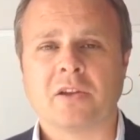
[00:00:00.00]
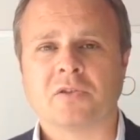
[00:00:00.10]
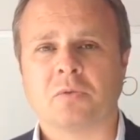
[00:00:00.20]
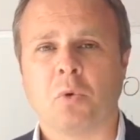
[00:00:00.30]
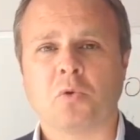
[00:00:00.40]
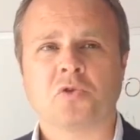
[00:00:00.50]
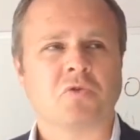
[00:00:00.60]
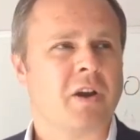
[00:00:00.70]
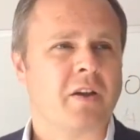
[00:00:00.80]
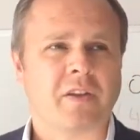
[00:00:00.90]
So Wall
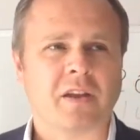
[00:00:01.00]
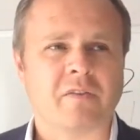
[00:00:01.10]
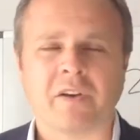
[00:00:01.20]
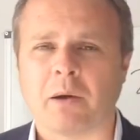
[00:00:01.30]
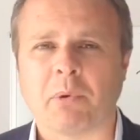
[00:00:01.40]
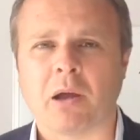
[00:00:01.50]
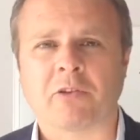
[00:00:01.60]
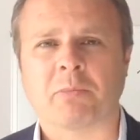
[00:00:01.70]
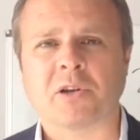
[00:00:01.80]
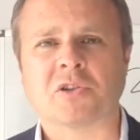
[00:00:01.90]
Street, I think it fell by
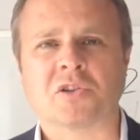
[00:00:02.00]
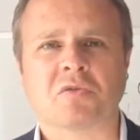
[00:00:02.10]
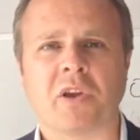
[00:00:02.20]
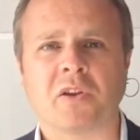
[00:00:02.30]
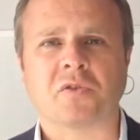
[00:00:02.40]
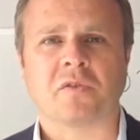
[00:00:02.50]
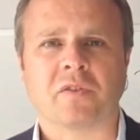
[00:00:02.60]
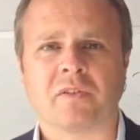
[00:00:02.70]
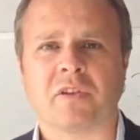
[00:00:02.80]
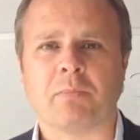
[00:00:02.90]
as much as
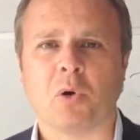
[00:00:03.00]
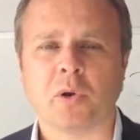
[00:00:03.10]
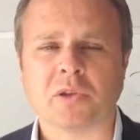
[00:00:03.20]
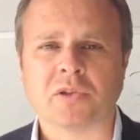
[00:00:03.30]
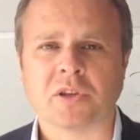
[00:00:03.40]
350 points,